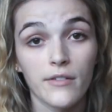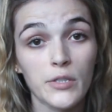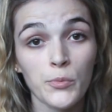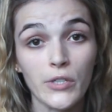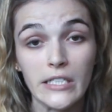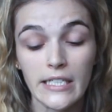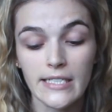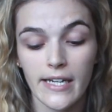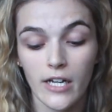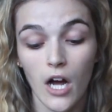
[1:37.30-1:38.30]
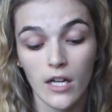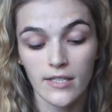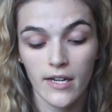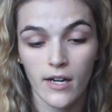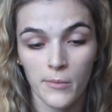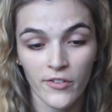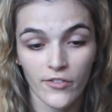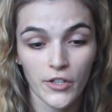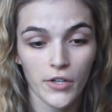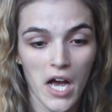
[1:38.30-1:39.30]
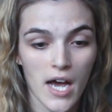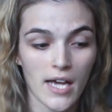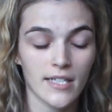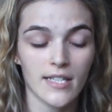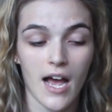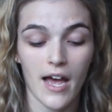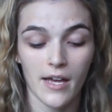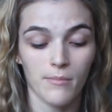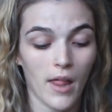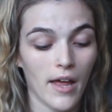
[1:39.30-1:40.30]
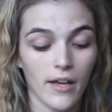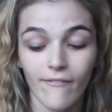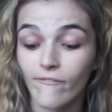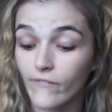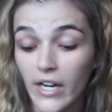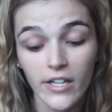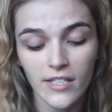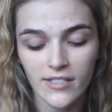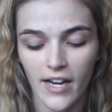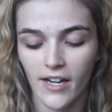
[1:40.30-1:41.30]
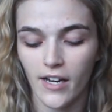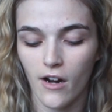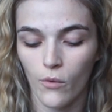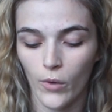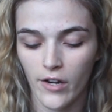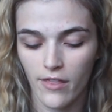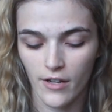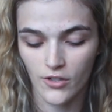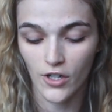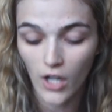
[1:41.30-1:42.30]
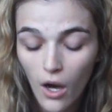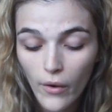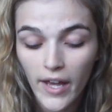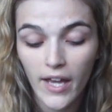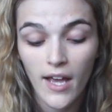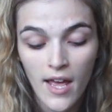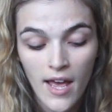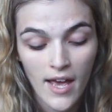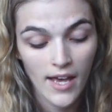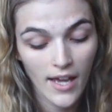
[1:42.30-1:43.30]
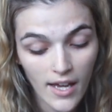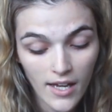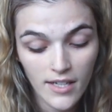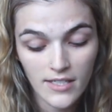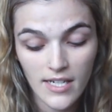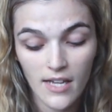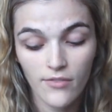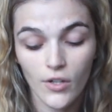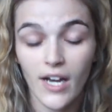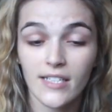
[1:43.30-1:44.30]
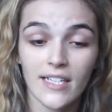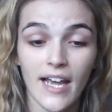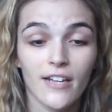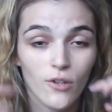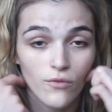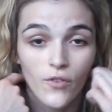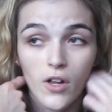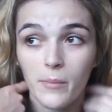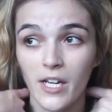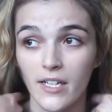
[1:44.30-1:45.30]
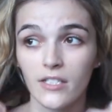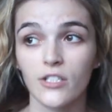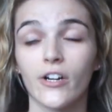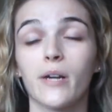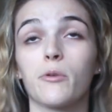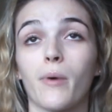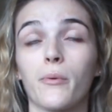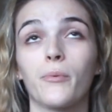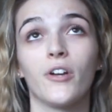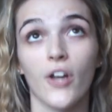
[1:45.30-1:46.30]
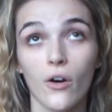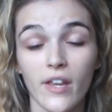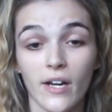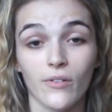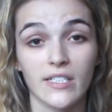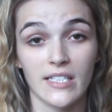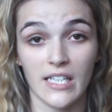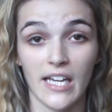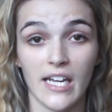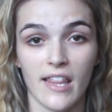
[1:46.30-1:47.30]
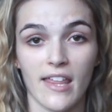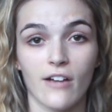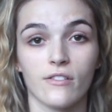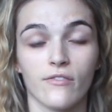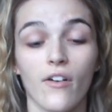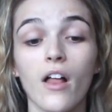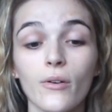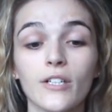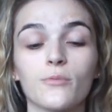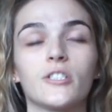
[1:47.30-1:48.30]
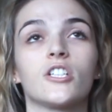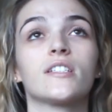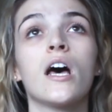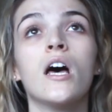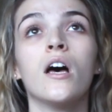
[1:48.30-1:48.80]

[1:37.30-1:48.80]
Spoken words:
have some really exciting content coming for you guys. I am like very excited on where things are going. And if you guys, again, don't follow me on Instagram, you probably wouldn't know that I recently hit 1,000 followers, which is